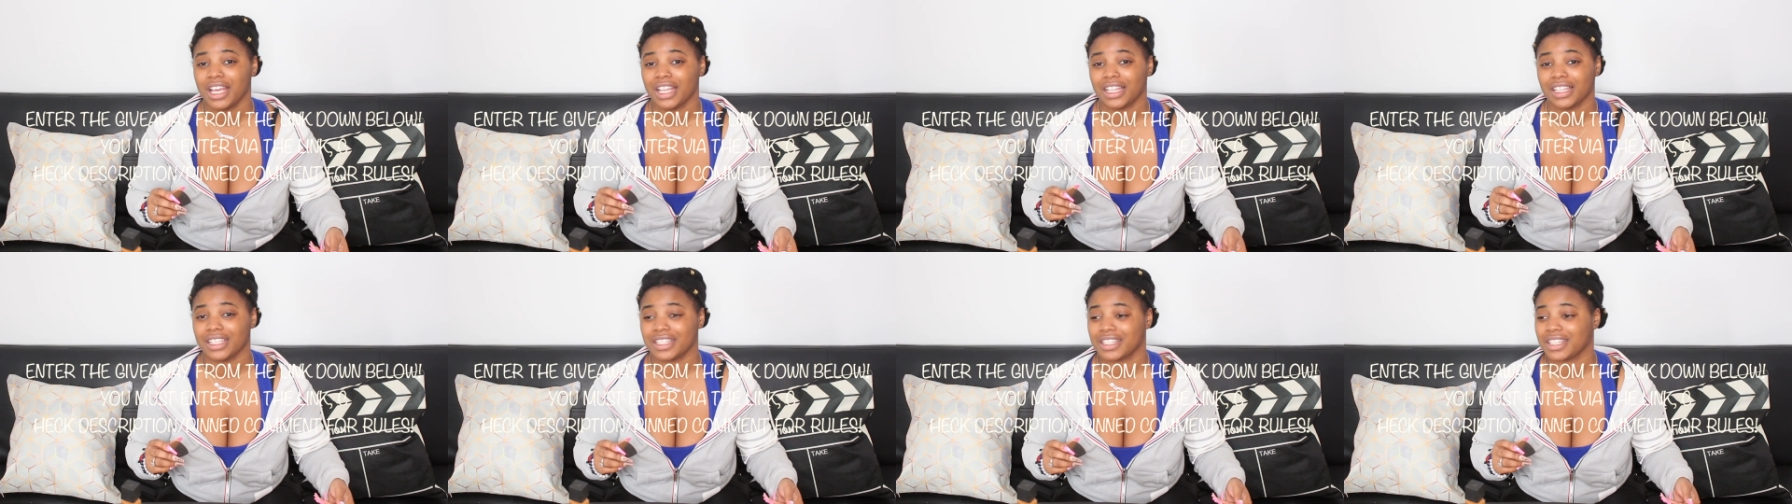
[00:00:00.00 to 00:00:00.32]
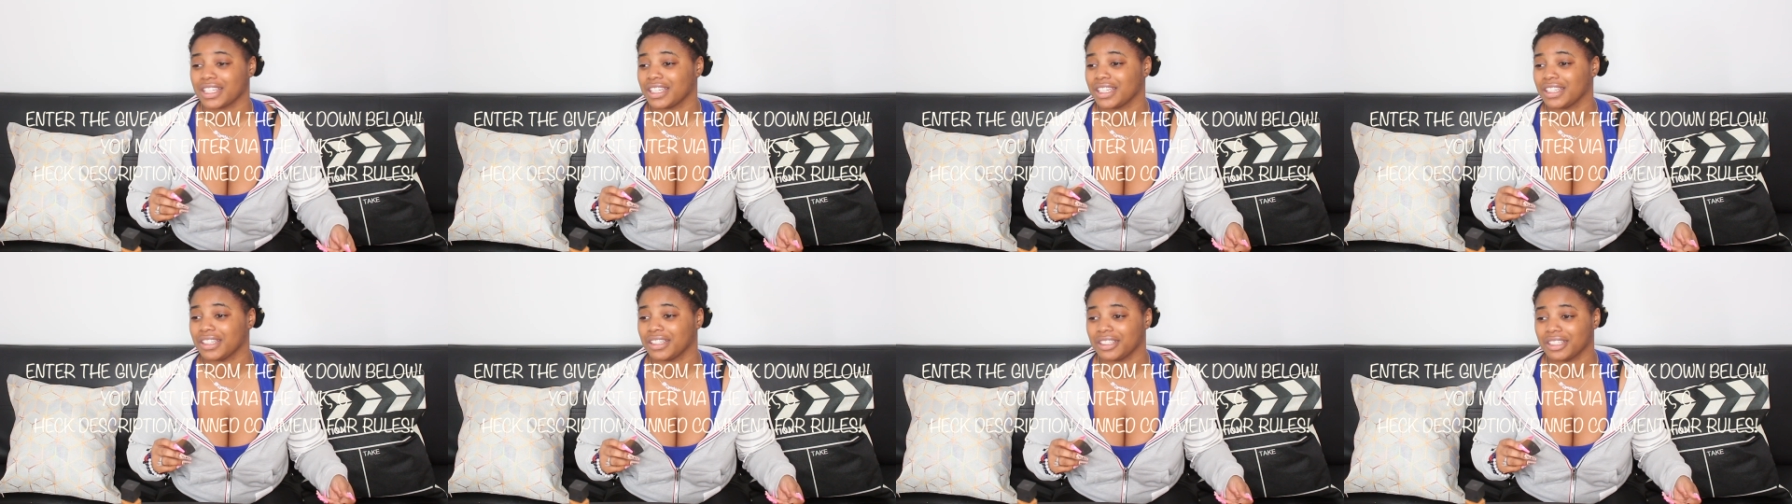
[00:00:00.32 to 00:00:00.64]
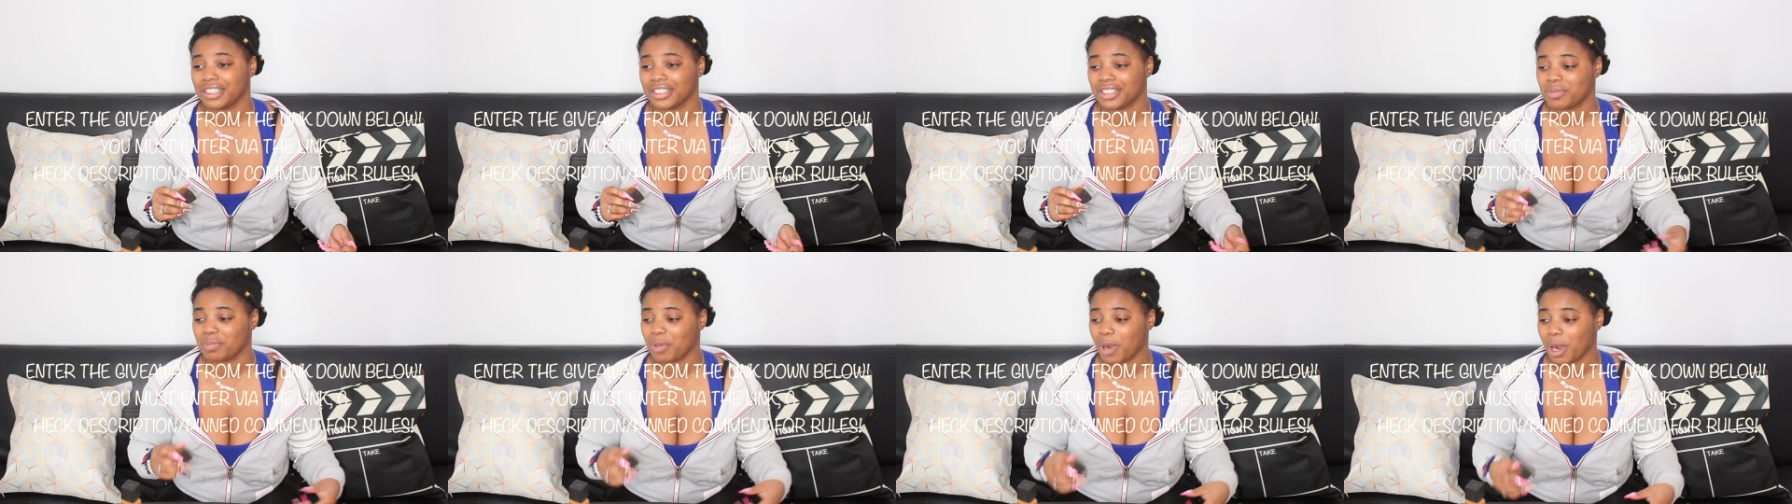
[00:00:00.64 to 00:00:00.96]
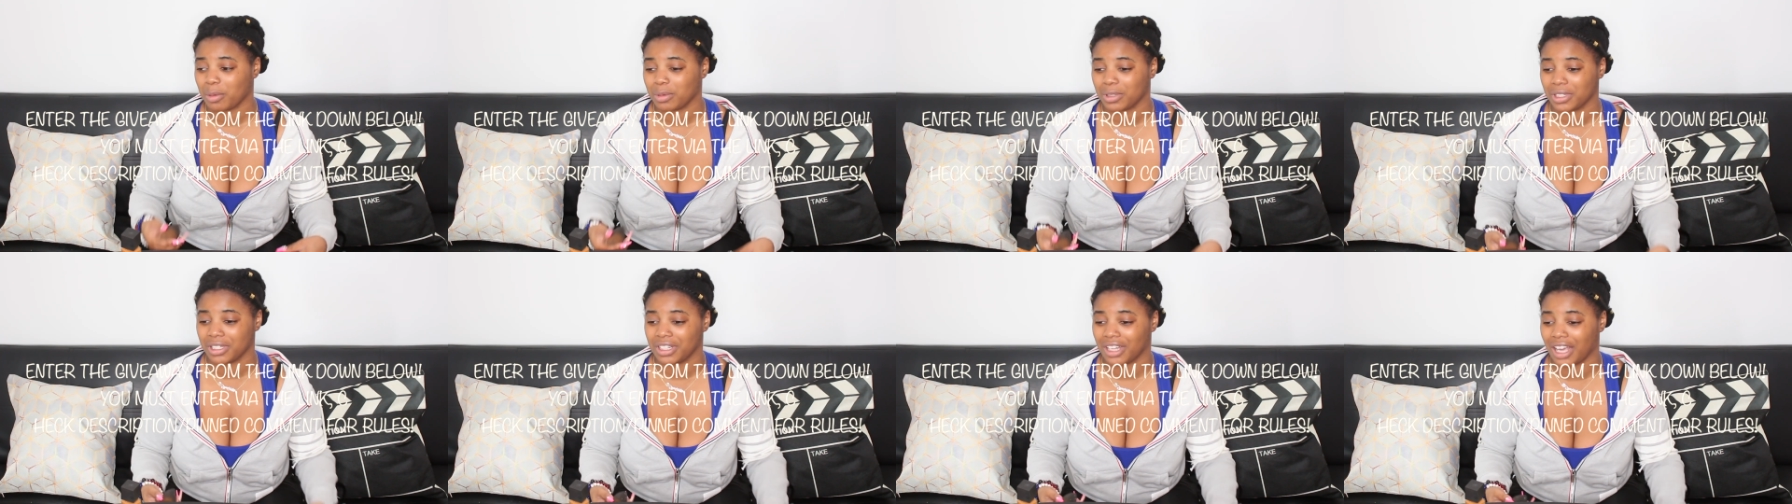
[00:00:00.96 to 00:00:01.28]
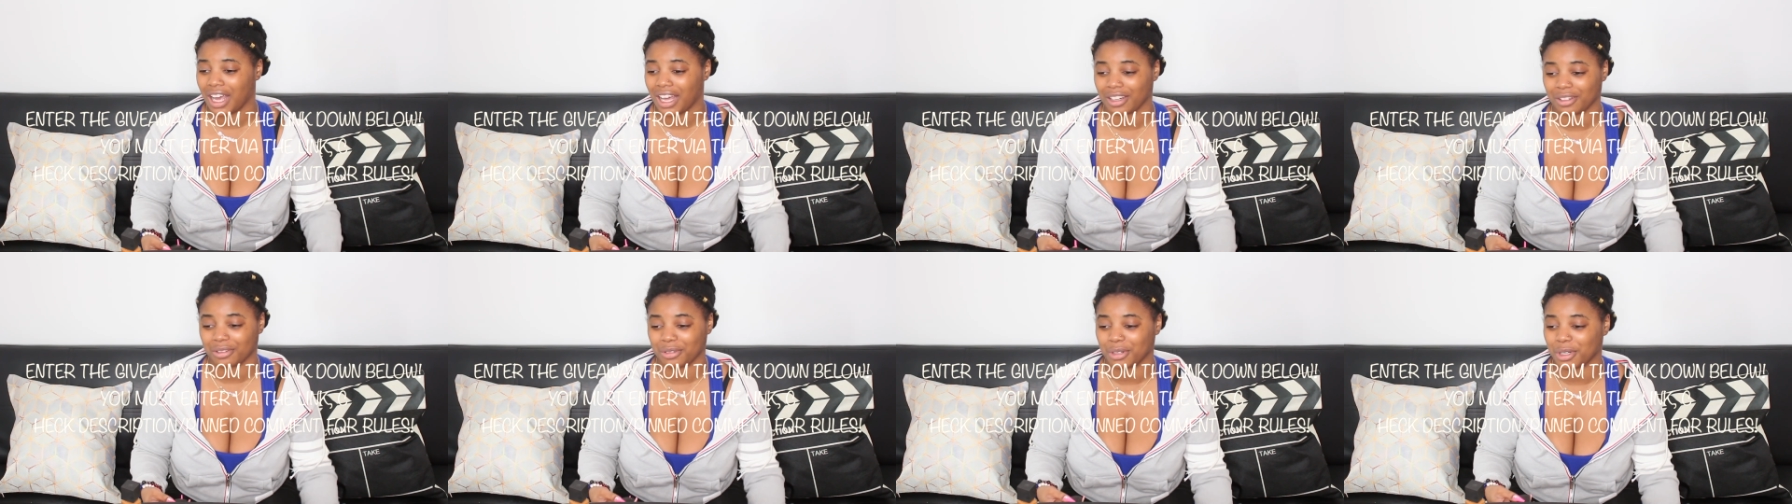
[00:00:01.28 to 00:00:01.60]
Listen, this probably,
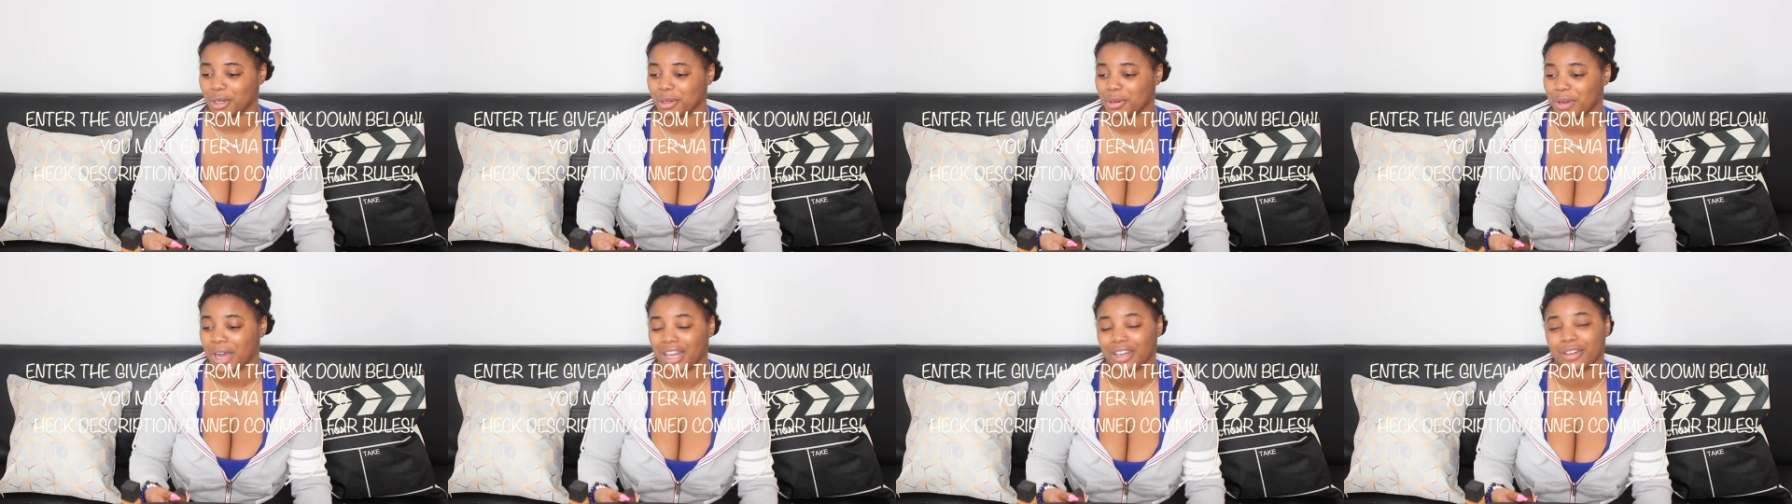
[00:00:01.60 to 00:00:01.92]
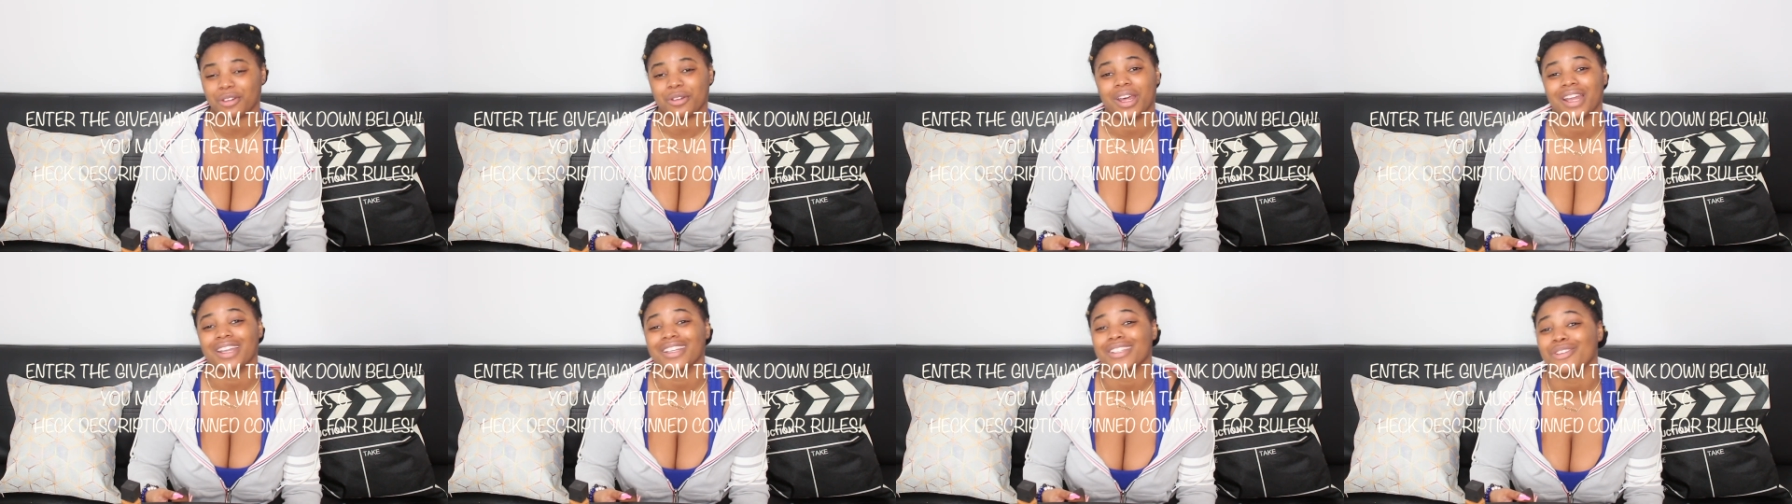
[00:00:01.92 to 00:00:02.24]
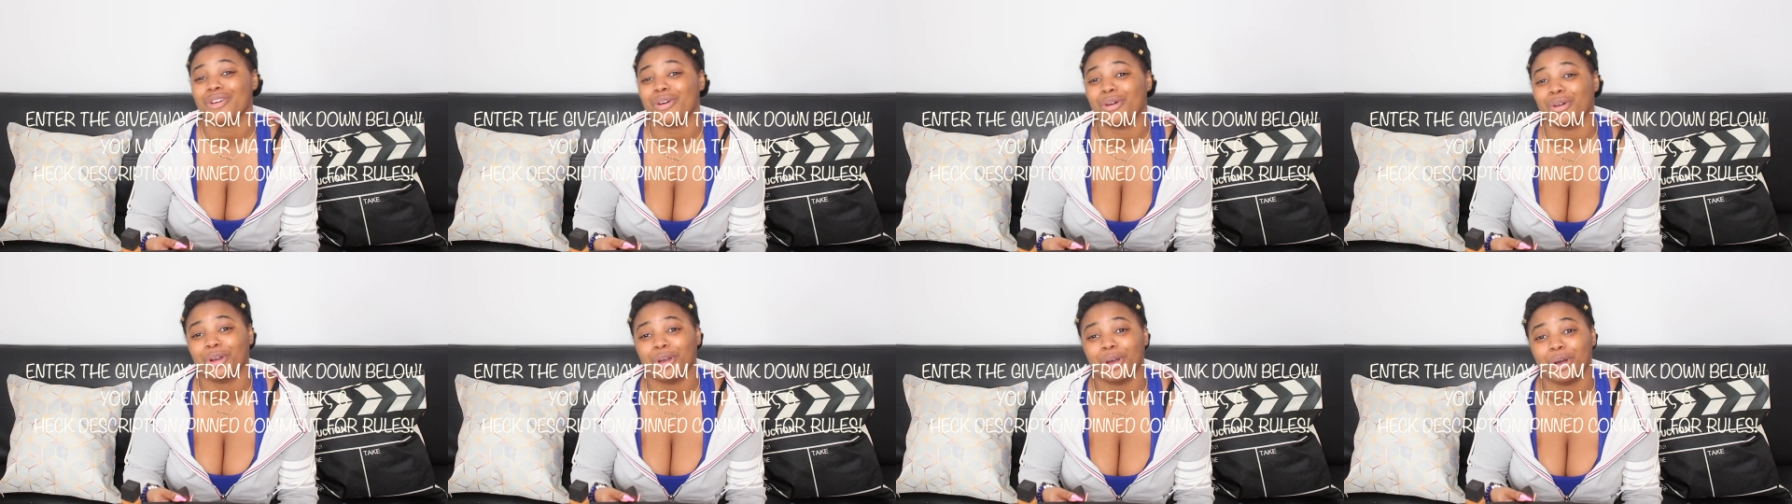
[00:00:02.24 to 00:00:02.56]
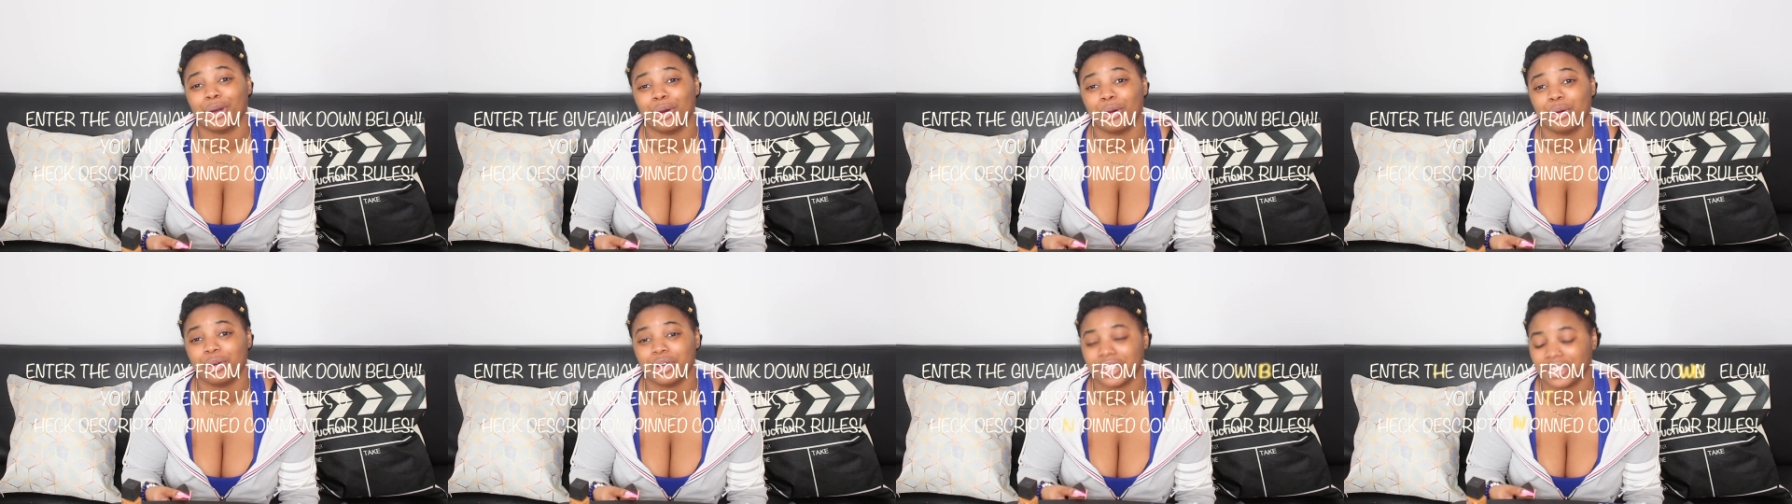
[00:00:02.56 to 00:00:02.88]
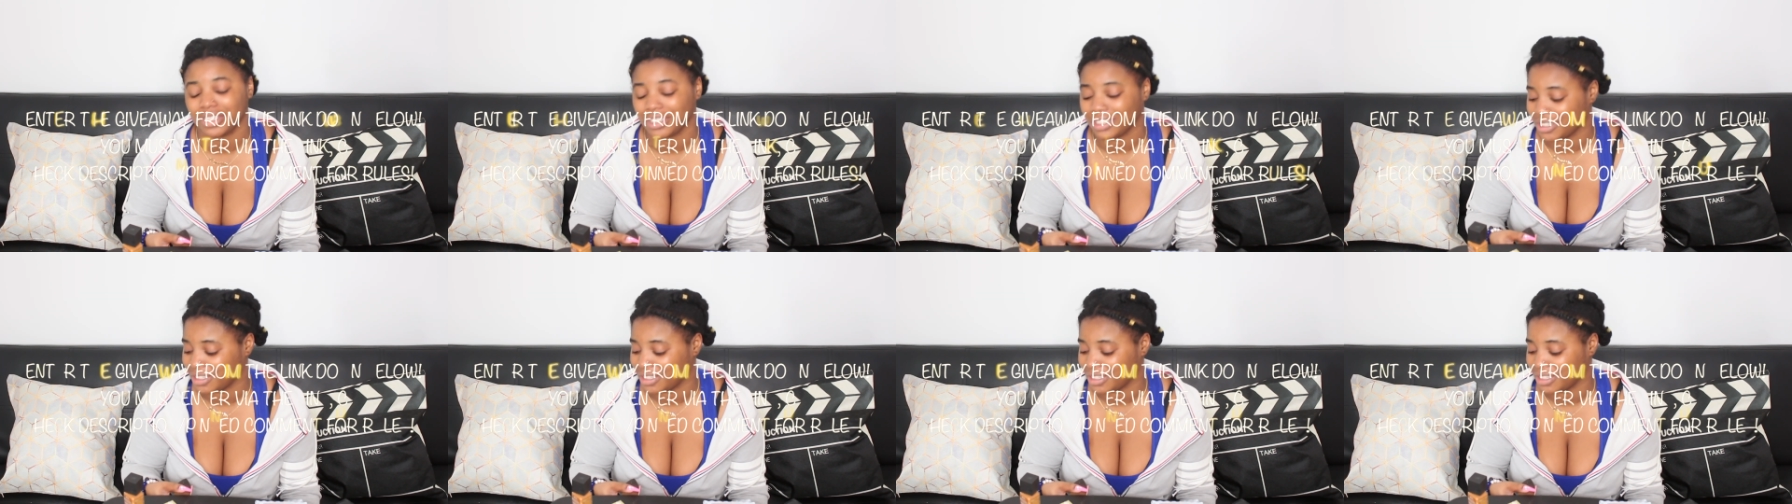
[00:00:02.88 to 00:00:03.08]
I don't know. I don't know how this is gonna go.